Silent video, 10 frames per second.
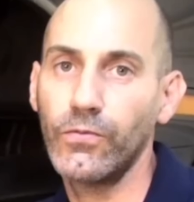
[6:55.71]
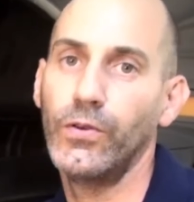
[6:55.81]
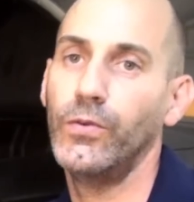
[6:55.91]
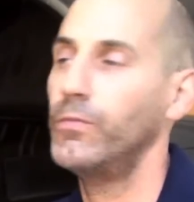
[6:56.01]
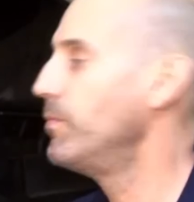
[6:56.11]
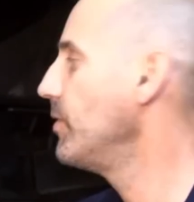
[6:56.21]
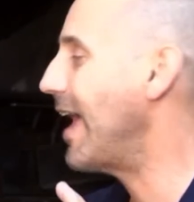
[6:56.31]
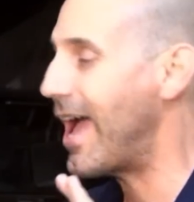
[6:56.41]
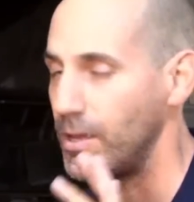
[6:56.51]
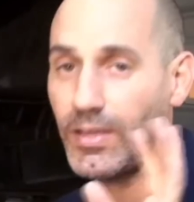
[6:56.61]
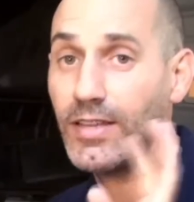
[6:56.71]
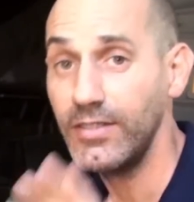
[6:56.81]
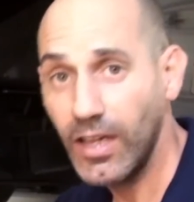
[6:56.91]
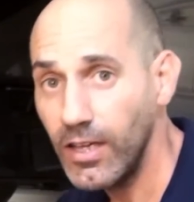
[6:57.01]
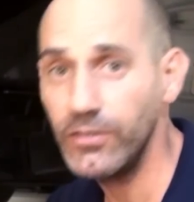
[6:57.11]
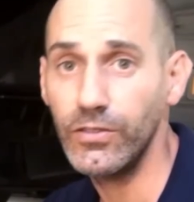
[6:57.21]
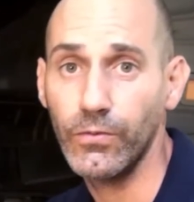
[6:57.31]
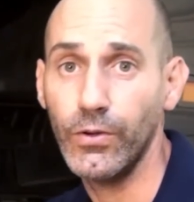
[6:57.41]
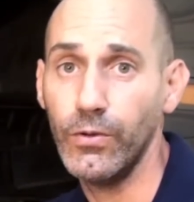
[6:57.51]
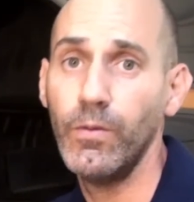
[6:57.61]
room, tons of
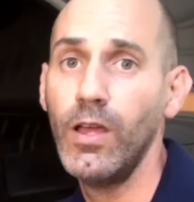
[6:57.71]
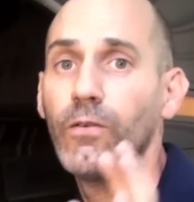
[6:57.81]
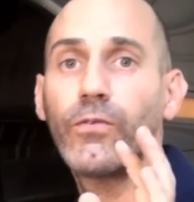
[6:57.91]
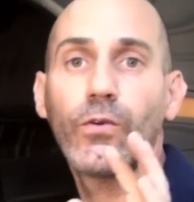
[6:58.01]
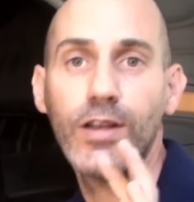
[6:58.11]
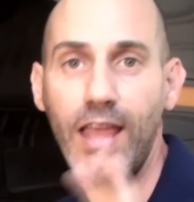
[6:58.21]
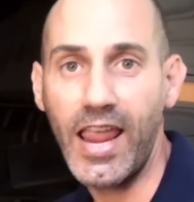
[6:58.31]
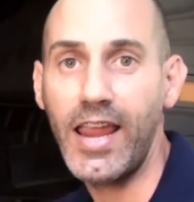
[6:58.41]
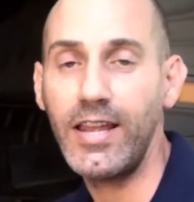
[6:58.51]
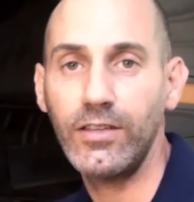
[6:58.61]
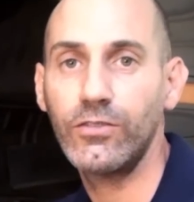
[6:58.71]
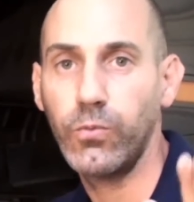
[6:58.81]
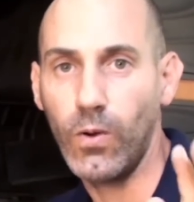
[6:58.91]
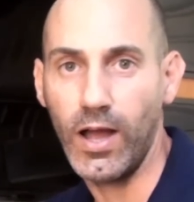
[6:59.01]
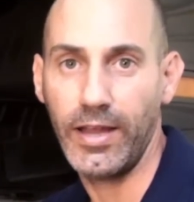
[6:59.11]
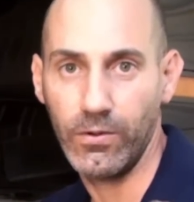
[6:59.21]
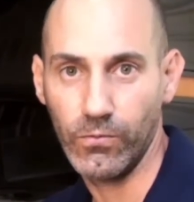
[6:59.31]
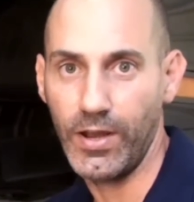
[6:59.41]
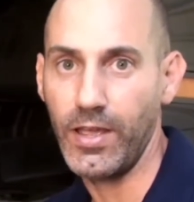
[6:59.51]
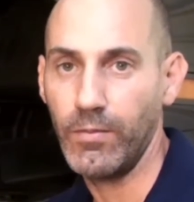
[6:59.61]
room for an 8-inch wide
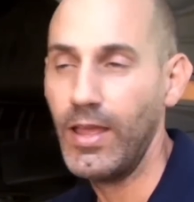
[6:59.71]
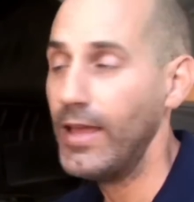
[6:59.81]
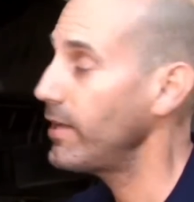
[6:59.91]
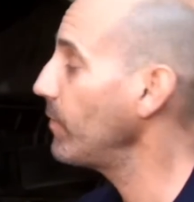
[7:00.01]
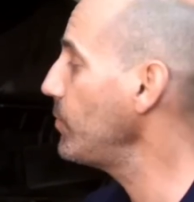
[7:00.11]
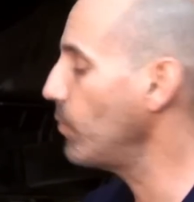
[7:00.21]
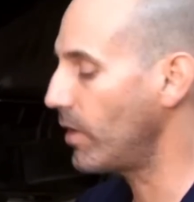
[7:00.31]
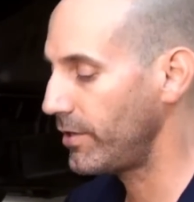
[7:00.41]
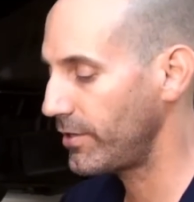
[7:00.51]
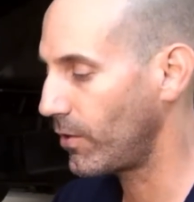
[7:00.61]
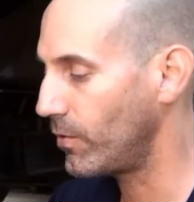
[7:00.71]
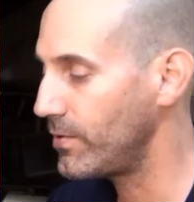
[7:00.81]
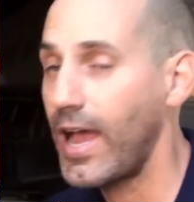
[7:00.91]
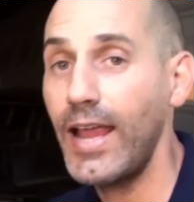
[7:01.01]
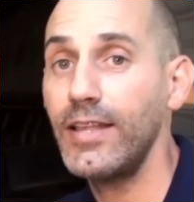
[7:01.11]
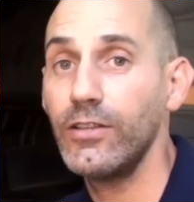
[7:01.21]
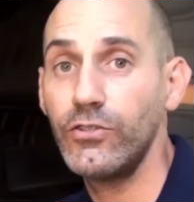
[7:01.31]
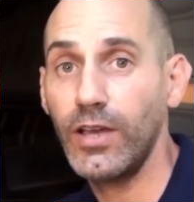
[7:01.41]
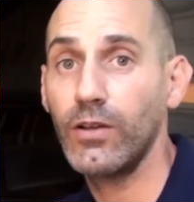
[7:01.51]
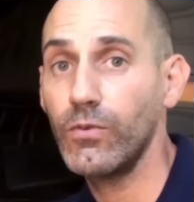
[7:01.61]
rim. Now, if you wanted to go 9-inch,
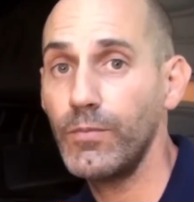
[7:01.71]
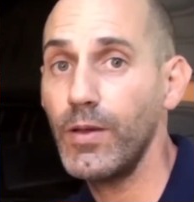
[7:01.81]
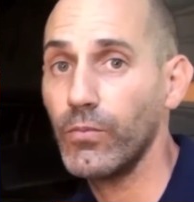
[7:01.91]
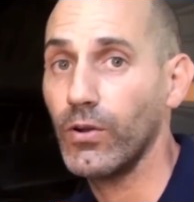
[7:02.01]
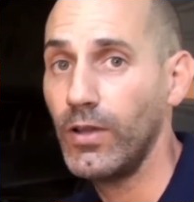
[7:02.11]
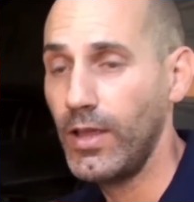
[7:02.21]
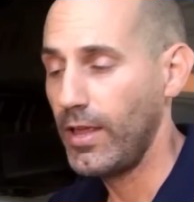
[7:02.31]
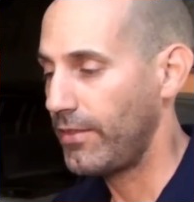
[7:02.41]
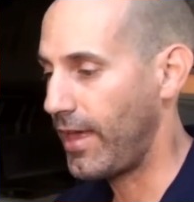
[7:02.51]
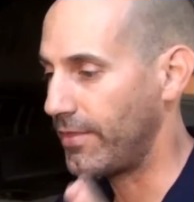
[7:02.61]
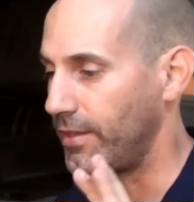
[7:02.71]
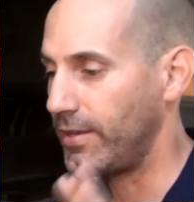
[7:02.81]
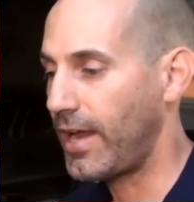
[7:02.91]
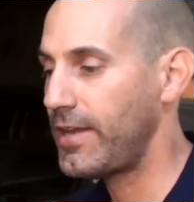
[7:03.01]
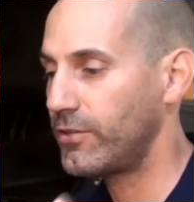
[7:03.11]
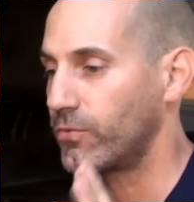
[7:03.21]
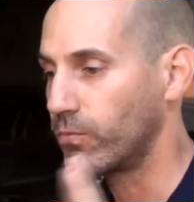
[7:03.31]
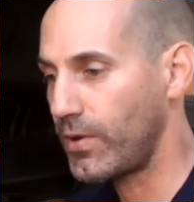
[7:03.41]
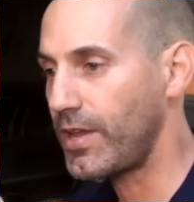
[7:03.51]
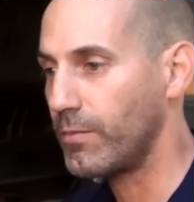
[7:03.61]
you gotta remember that the 9-inch
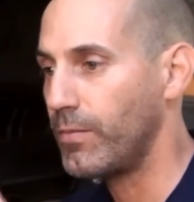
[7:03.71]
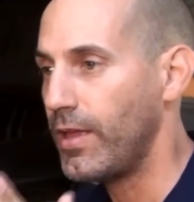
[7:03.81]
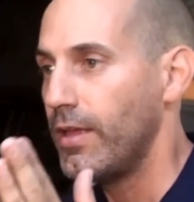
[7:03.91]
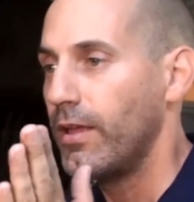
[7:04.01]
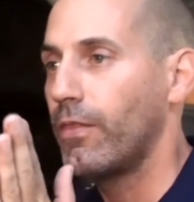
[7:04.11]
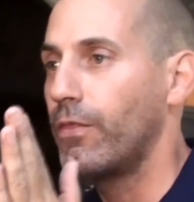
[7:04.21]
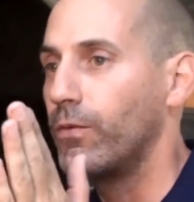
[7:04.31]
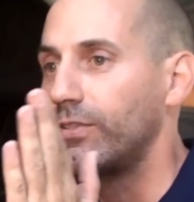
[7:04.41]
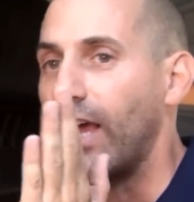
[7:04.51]
rim, the